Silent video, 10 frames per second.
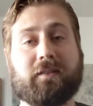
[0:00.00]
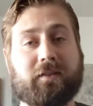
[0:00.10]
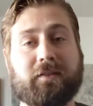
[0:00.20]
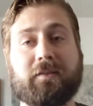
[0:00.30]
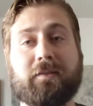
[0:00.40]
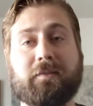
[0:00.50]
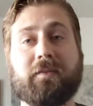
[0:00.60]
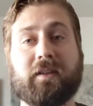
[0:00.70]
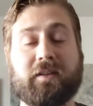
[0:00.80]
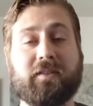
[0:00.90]
there.
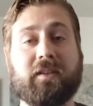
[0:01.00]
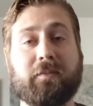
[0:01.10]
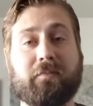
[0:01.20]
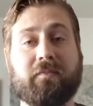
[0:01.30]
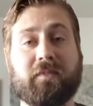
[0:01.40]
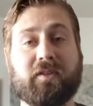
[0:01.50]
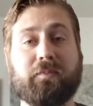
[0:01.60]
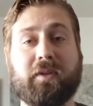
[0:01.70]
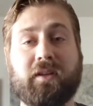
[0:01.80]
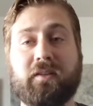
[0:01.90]
I see the
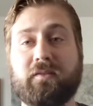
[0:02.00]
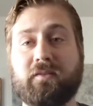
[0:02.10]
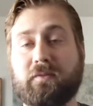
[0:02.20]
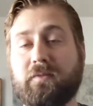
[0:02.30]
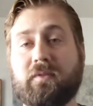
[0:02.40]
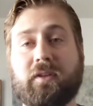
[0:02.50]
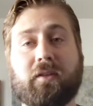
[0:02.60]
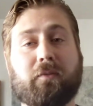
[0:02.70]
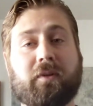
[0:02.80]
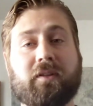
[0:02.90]
spinning
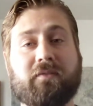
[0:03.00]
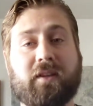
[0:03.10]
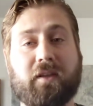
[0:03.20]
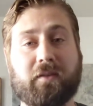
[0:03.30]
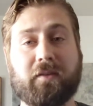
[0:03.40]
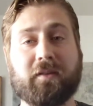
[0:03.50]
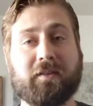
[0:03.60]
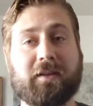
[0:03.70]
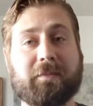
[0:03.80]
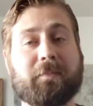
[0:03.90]
color wheel of death all the
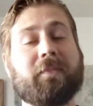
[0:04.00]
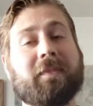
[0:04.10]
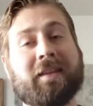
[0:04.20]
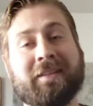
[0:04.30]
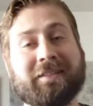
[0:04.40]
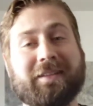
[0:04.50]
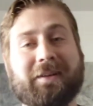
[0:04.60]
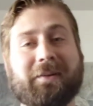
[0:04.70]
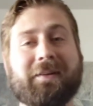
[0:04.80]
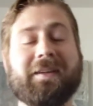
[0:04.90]
time.
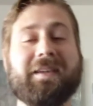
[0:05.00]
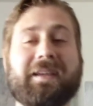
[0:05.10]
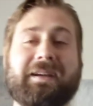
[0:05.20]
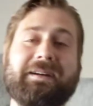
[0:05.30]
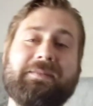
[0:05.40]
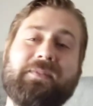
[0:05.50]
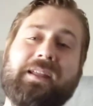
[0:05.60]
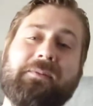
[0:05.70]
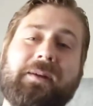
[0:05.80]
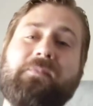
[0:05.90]
So
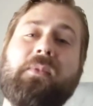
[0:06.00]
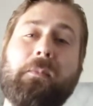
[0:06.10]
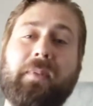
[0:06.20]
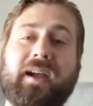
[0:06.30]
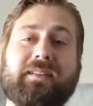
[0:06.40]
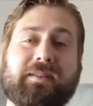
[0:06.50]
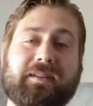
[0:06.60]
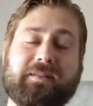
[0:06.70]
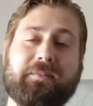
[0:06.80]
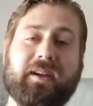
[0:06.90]
anyway, back to
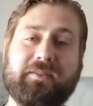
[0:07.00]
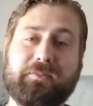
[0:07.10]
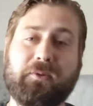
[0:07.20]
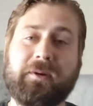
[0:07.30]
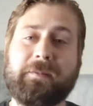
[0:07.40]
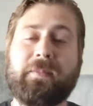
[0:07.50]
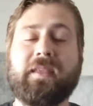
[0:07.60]
the point.